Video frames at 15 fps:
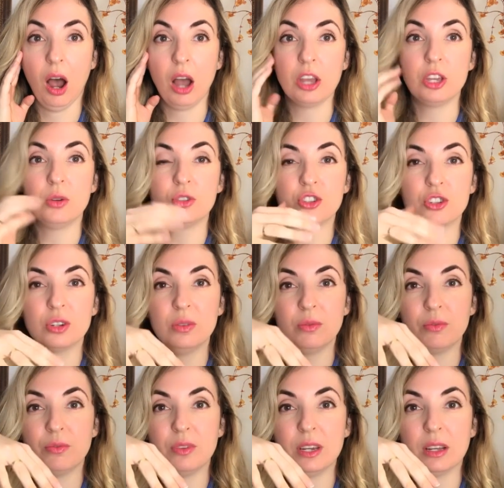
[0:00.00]
you shouldn't
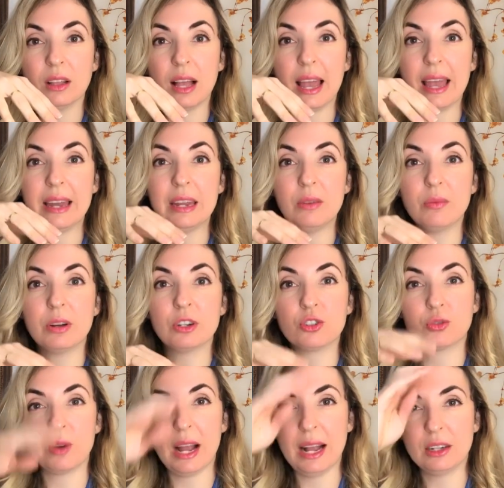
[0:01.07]
feel any
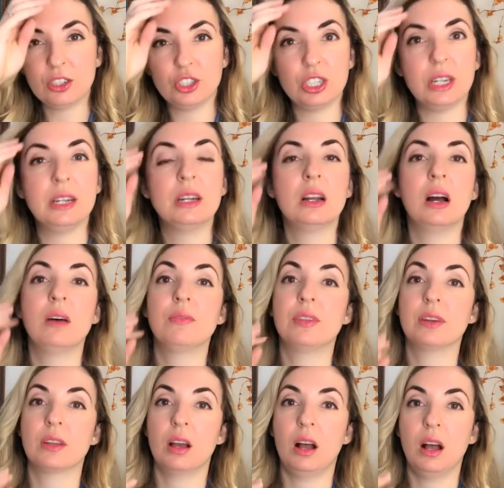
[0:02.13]
retraction of the
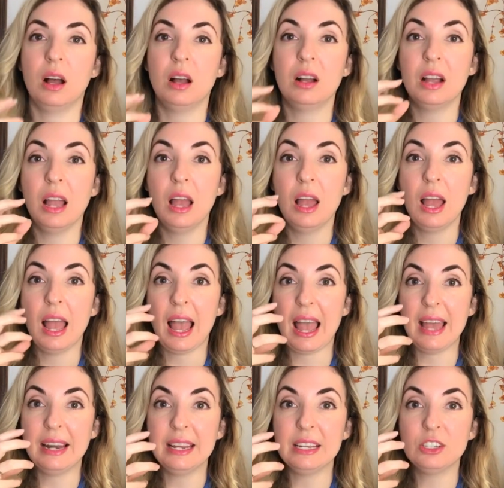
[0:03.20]
tongue,
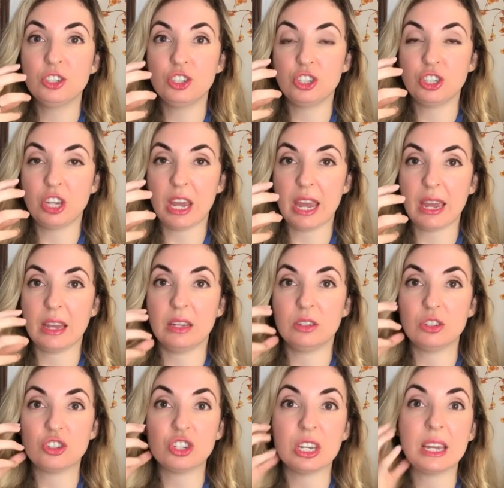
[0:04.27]
any
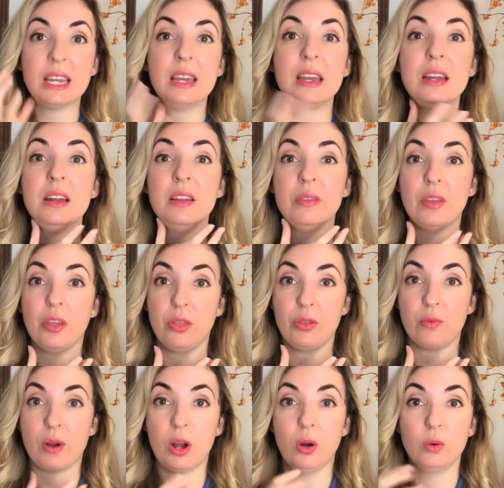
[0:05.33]
change in the
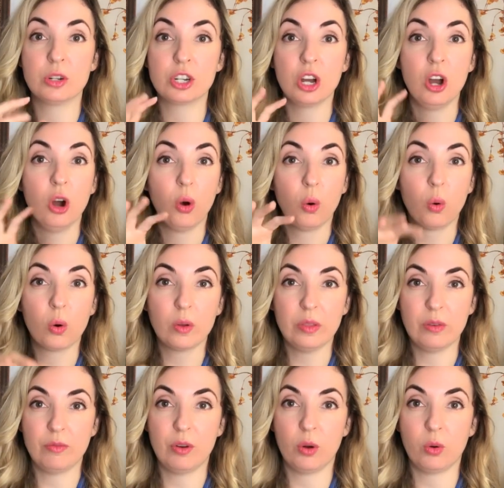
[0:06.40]
throat or the
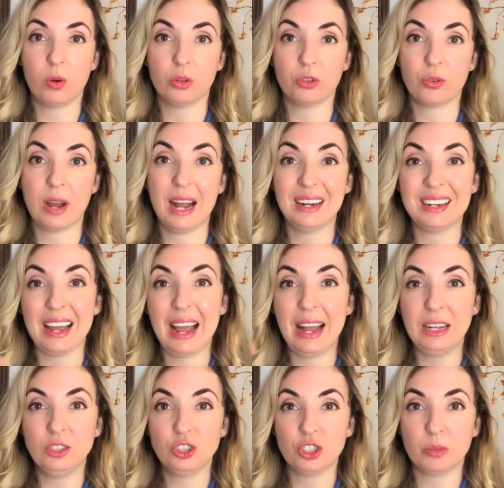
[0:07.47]
vocal tract
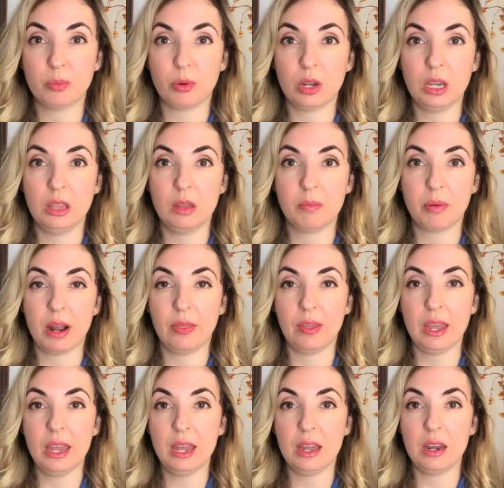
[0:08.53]
as you're bringing the breath
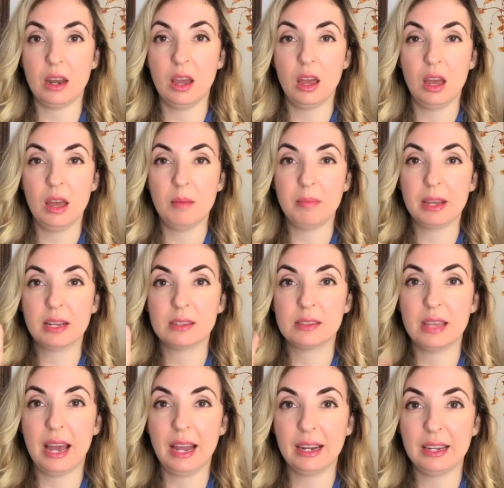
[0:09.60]
in, because
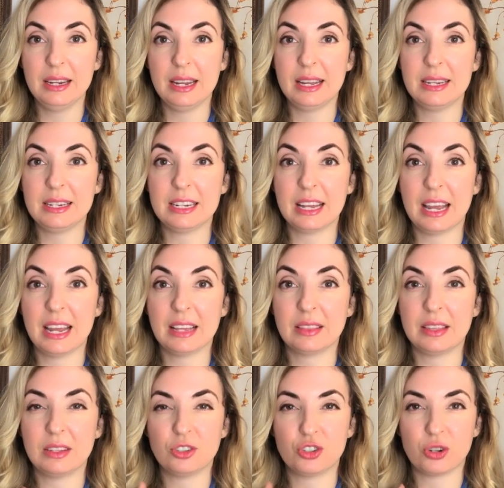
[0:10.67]
that can indicate
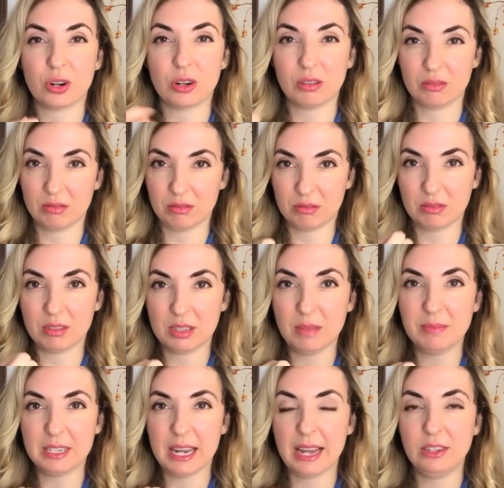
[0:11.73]
that you're some
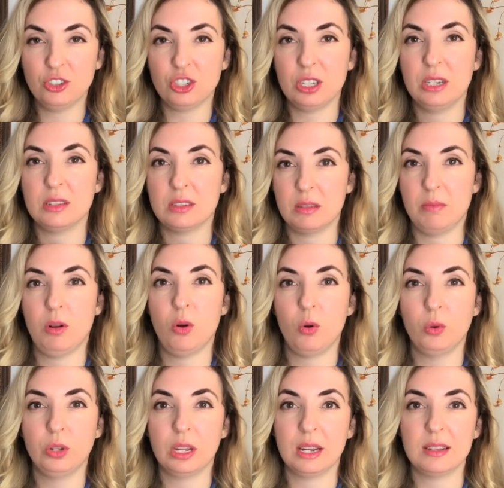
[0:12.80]
tension and some
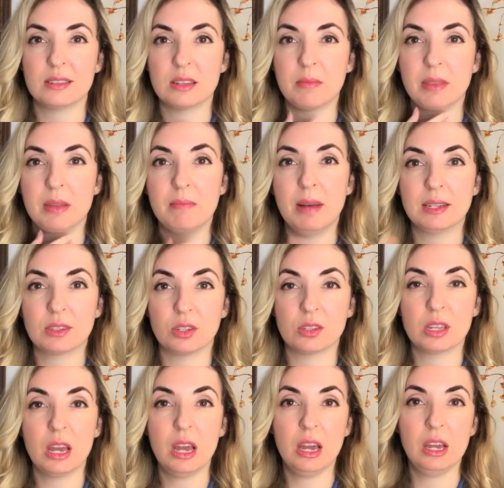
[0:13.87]
holding in some of the muscles.
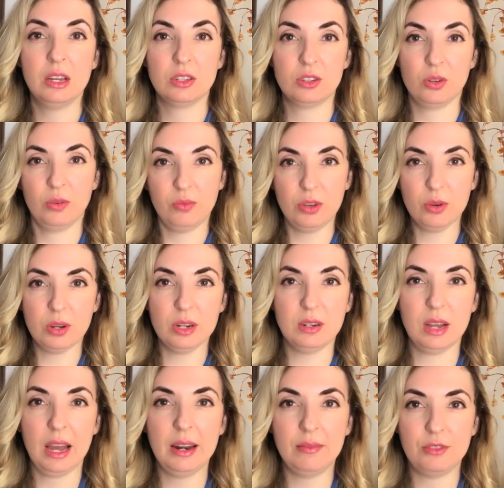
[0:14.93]
So if you can
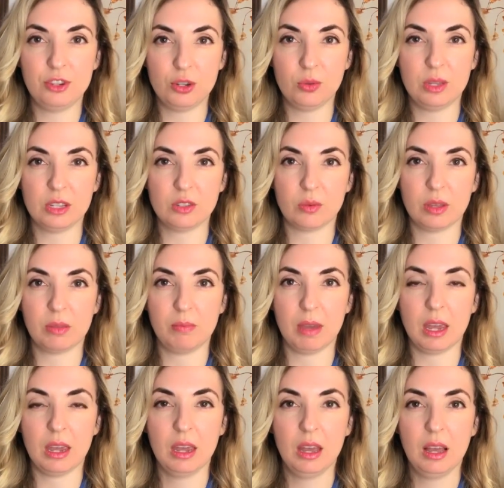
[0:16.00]
kind of do this with
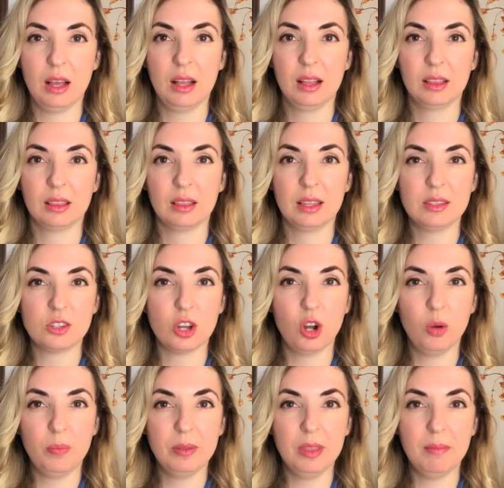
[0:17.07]
me, let's
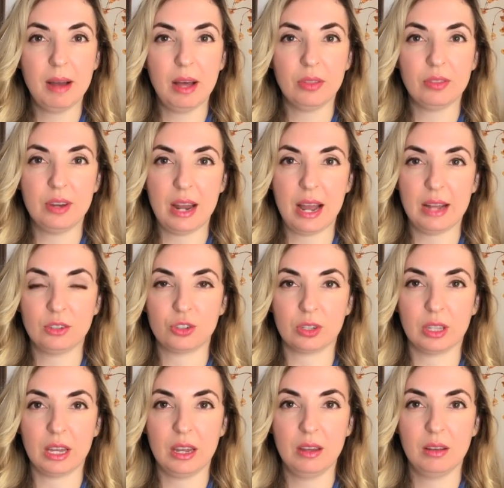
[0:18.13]
open the mouth
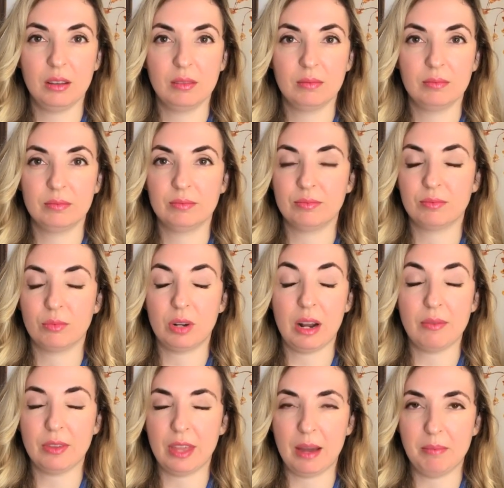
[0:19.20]
naturally,
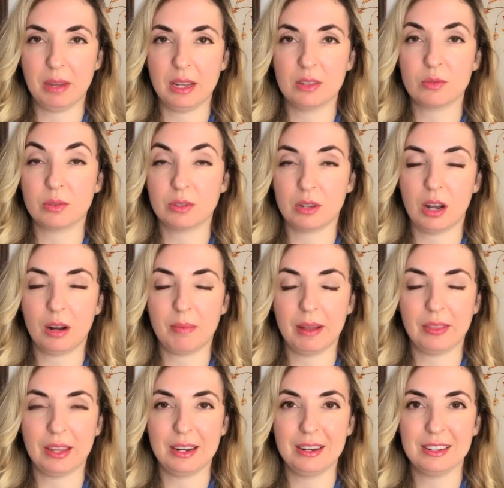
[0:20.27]
whatever that means. We'll talk about
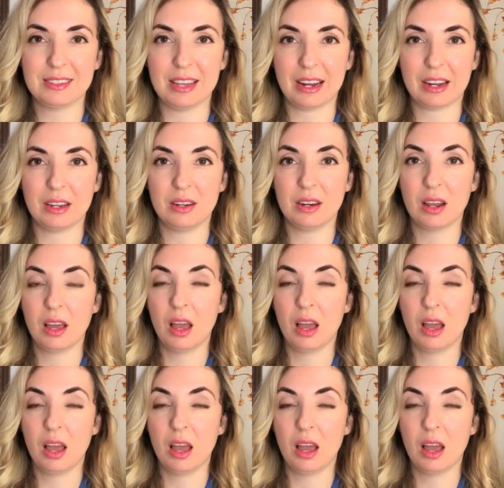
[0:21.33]
that in a second.